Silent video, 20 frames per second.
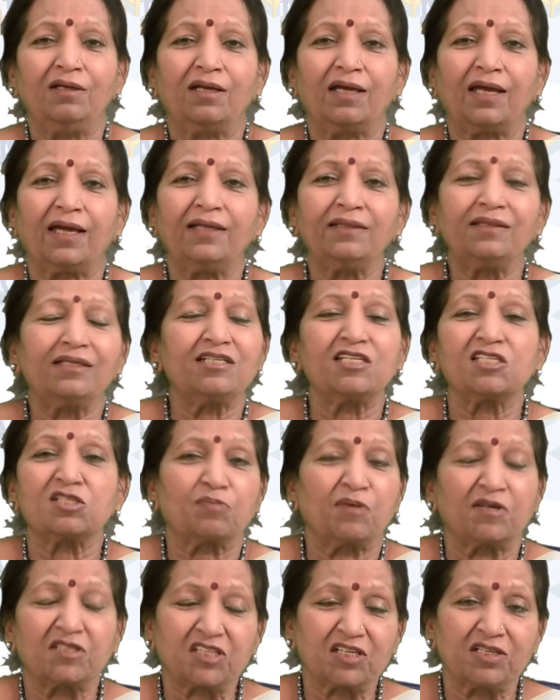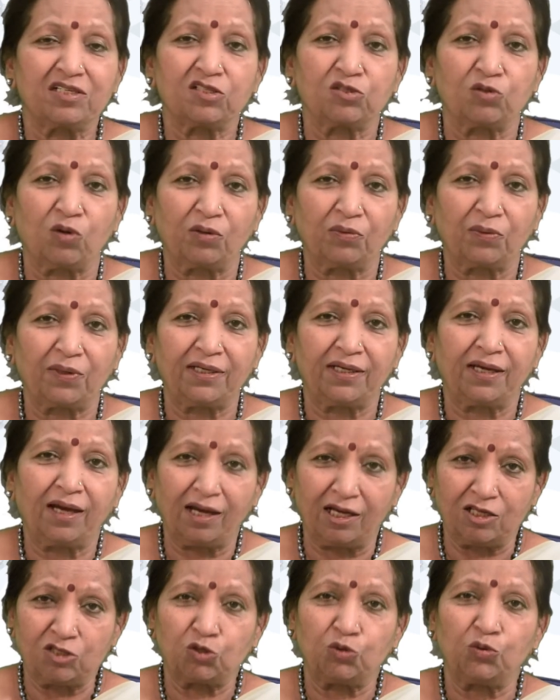and the dispersion is not very
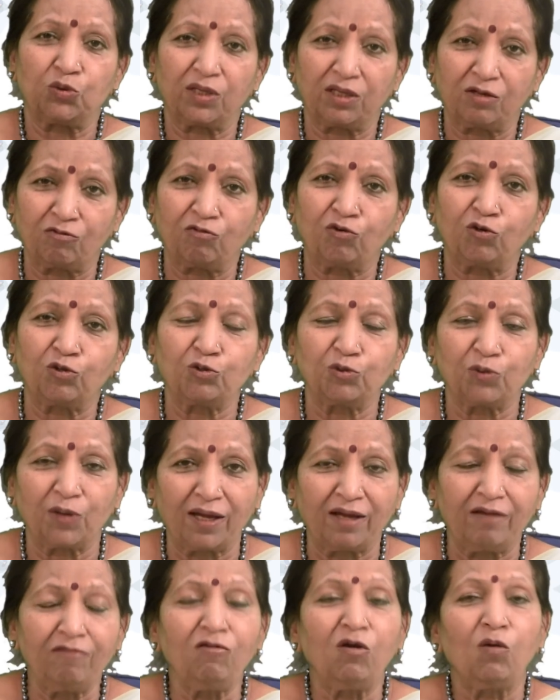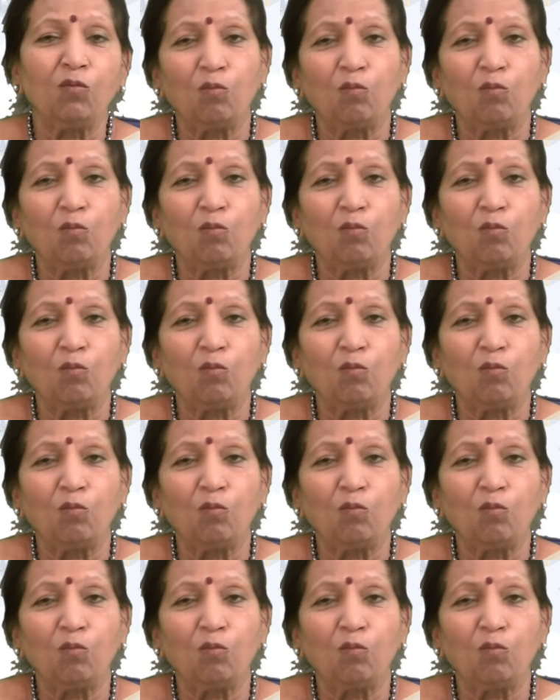high, so you can afford to have